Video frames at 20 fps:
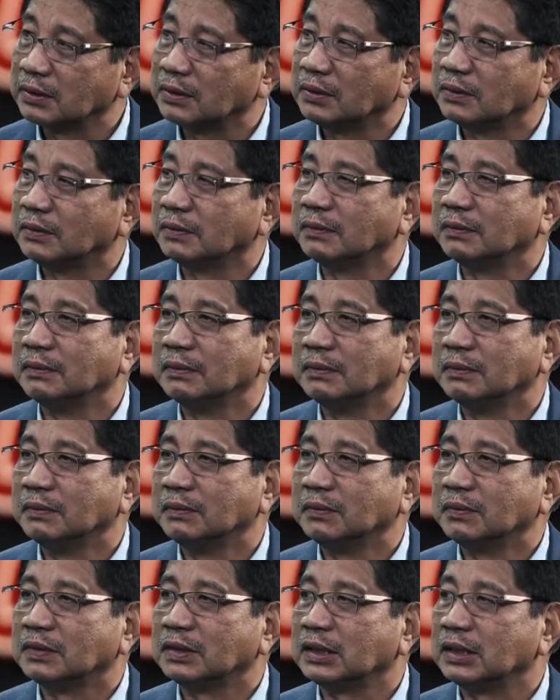Mm, so
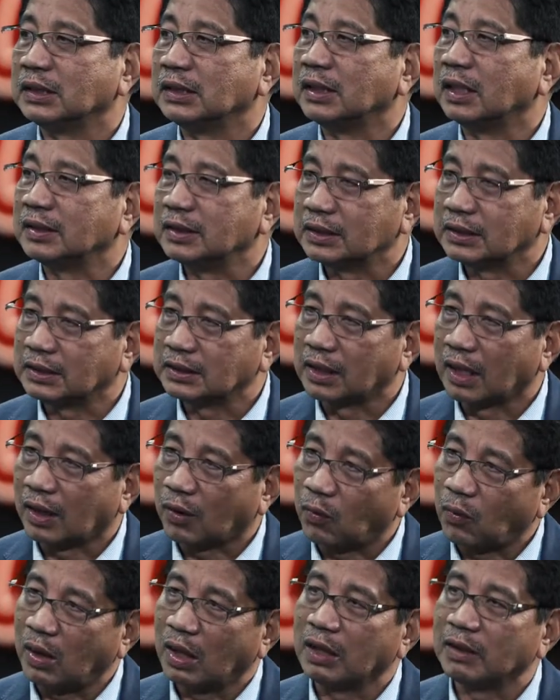yeah, yeah. he's
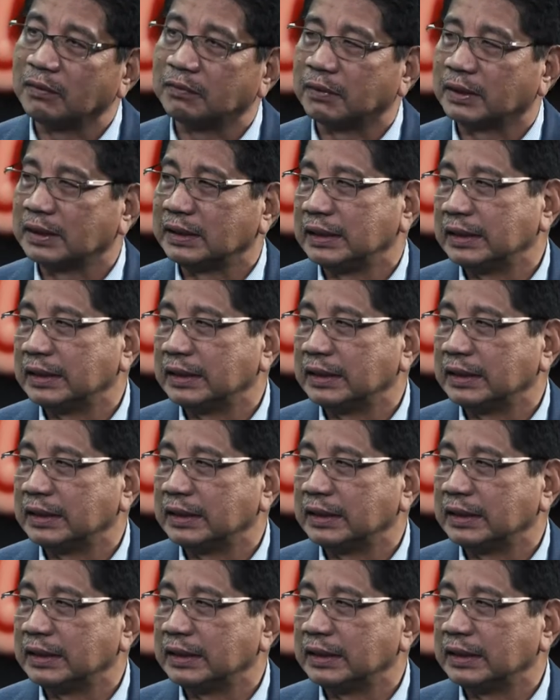not qualified.